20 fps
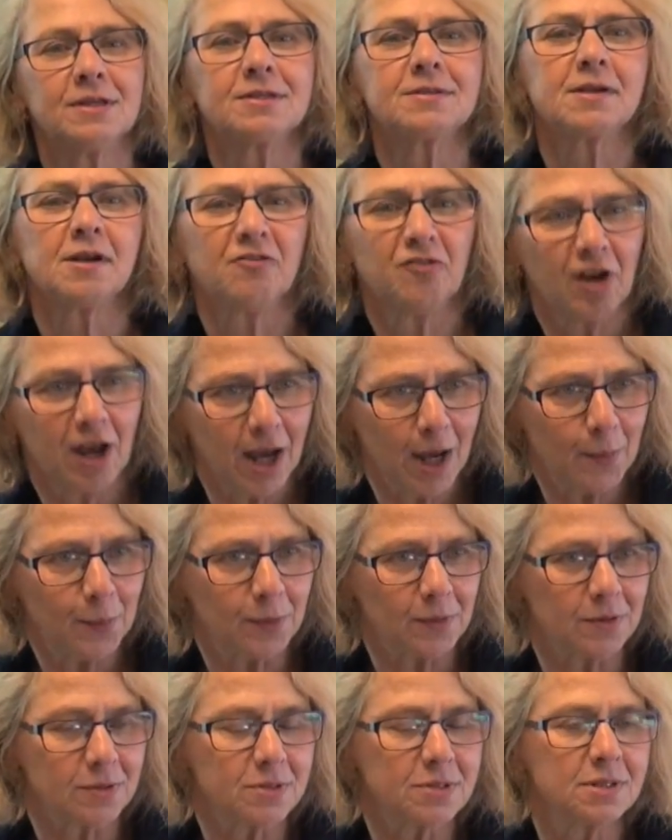this stuff
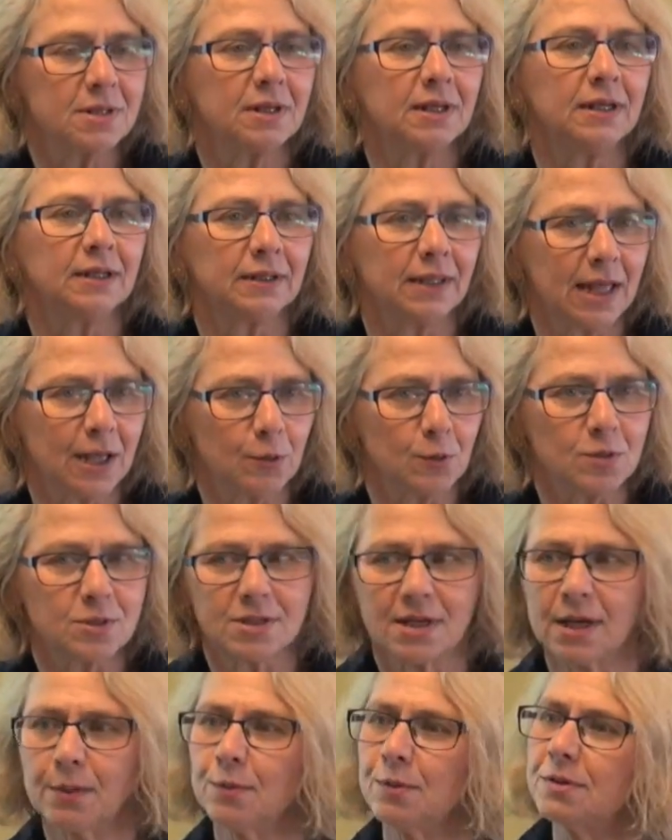happens in language
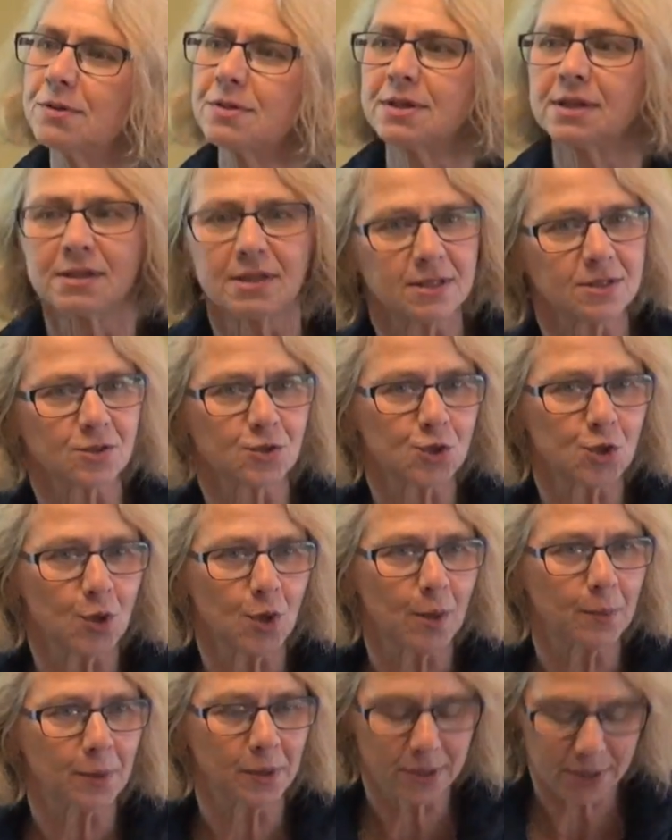samples that doesn't
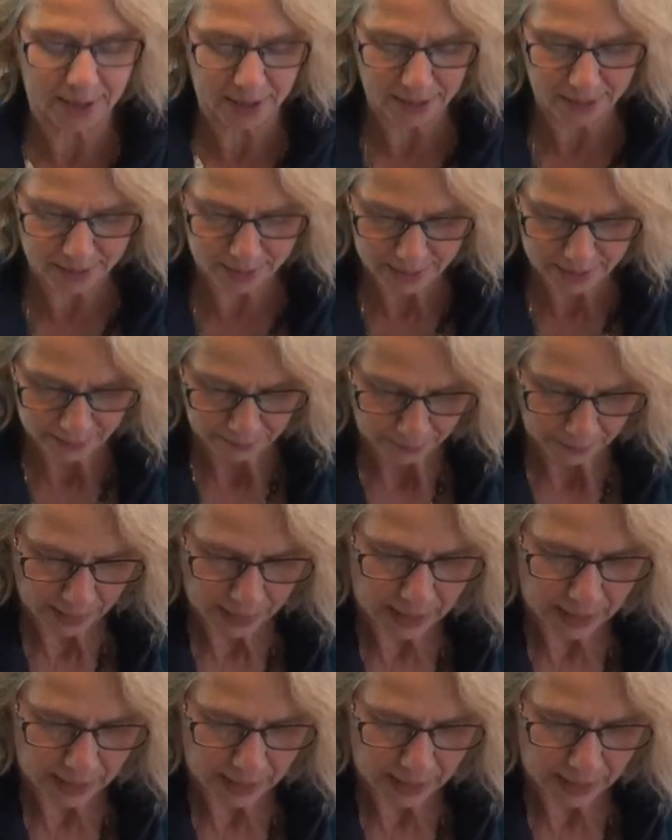show up on tests.